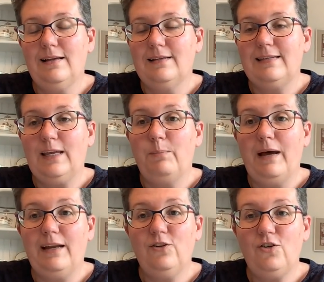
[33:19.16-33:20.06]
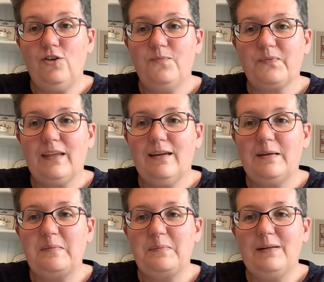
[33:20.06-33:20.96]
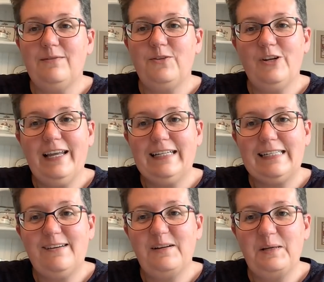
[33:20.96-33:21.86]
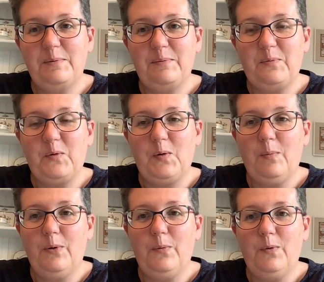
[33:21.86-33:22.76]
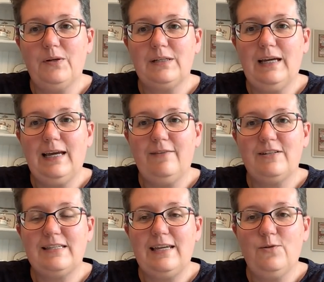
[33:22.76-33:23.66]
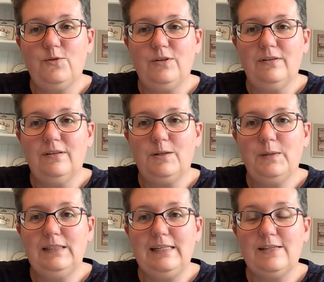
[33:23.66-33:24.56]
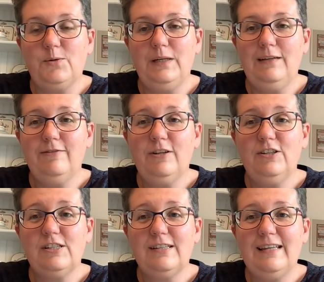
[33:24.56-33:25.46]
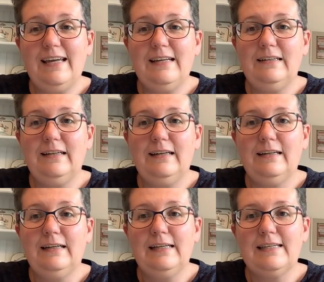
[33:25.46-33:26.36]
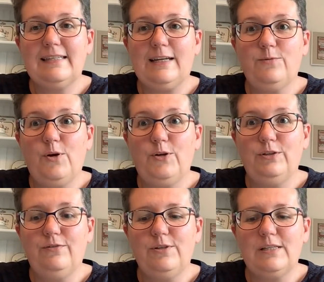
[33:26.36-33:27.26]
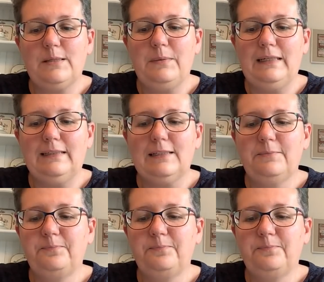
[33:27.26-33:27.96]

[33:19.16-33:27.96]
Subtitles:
say goodbye now. But if you'd like to hear a little bit more about what I have to say on a quilty sewing front, then stick around for just a minute.